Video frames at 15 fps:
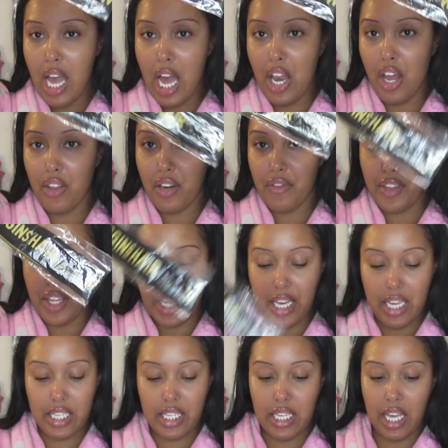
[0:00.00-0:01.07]
another of
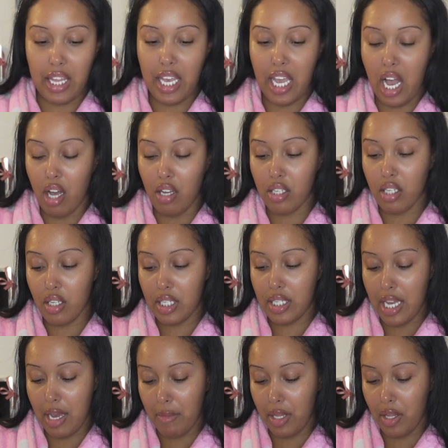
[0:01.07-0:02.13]
this and they also
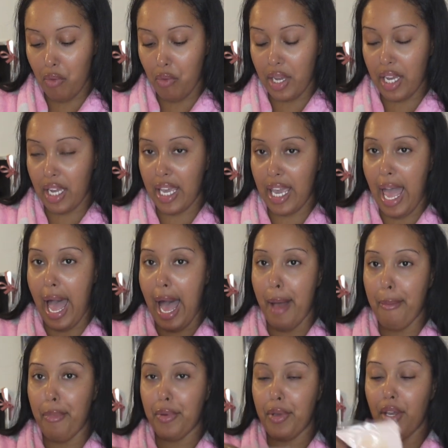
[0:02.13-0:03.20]
sent me the wig cap
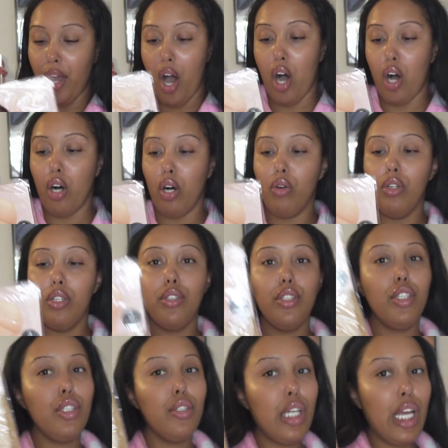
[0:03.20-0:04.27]
y'all
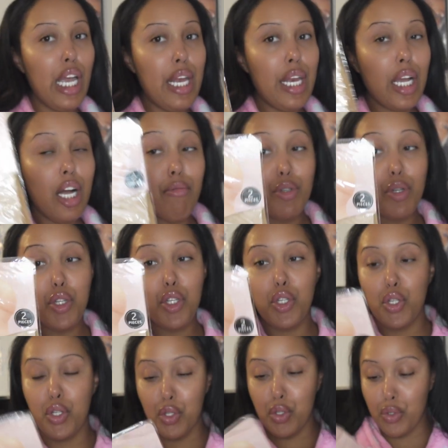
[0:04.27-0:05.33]
and it comes with
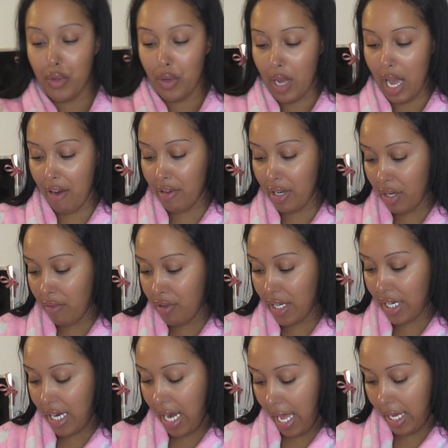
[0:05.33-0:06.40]
two i really
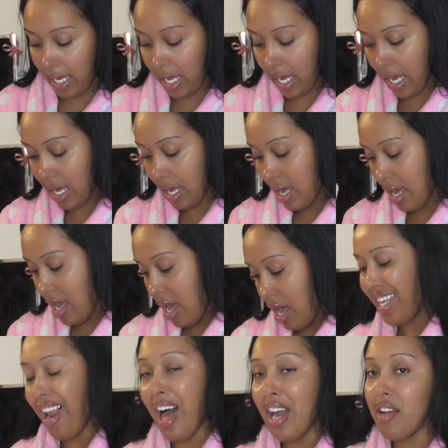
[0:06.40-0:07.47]
really like it
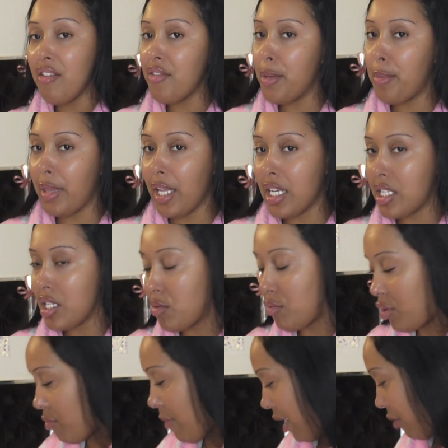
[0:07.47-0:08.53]
a lot of the places
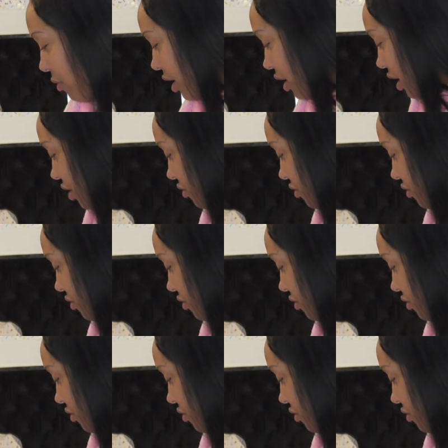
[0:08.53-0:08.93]
when you buy wig they